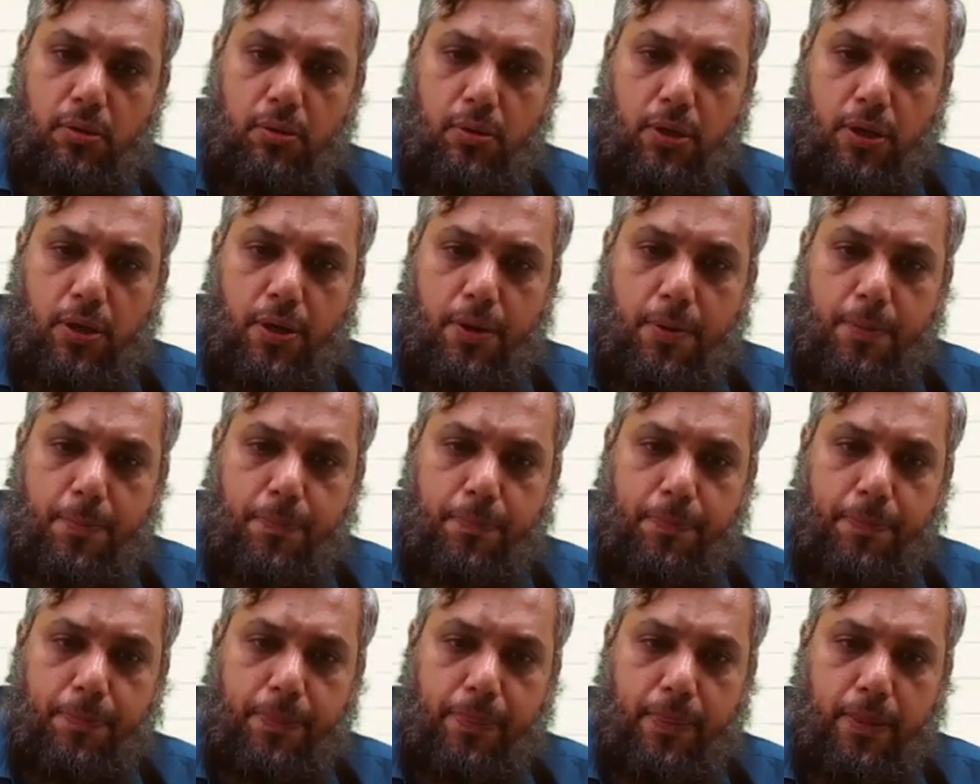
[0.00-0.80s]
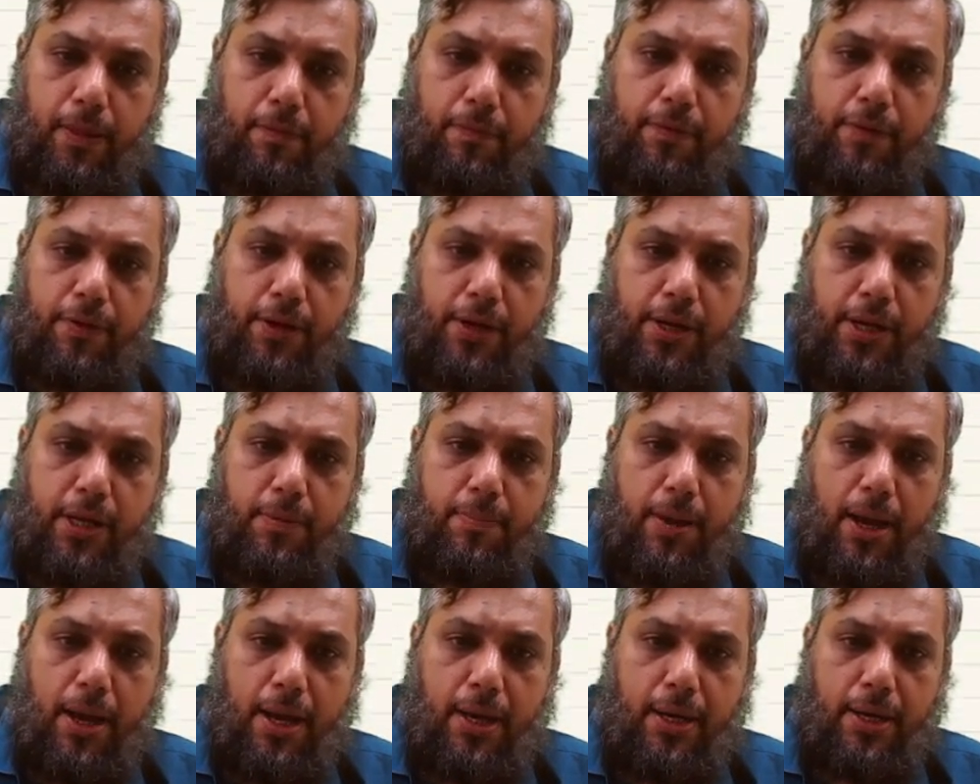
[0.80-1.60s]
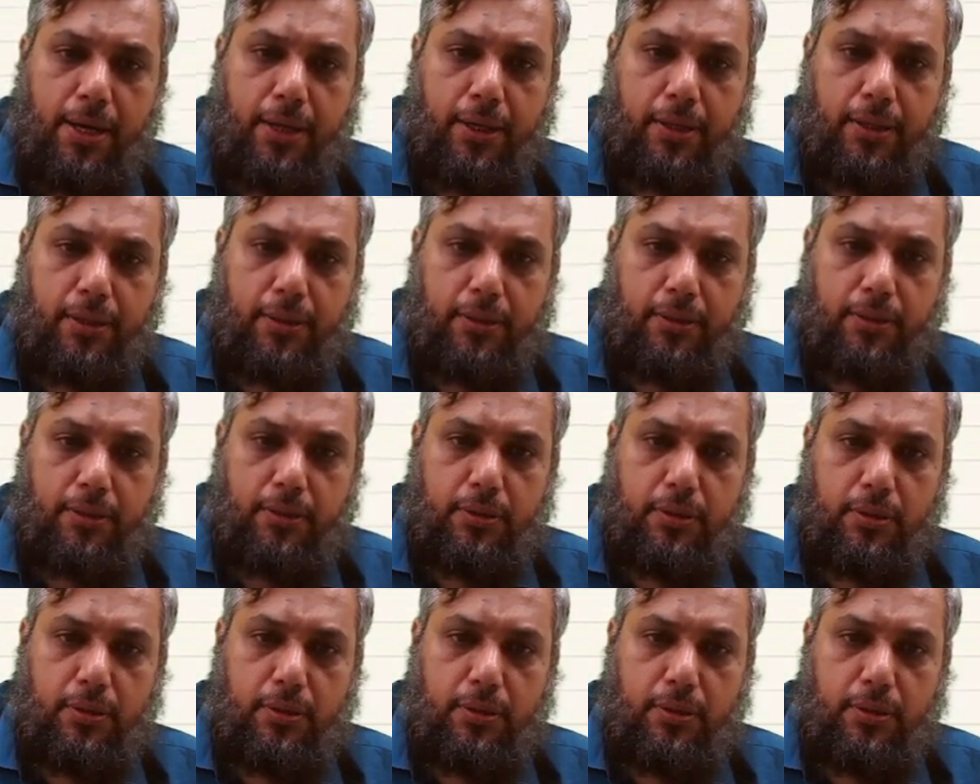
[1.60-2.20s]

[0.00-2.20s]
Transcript: Okay, we rebag it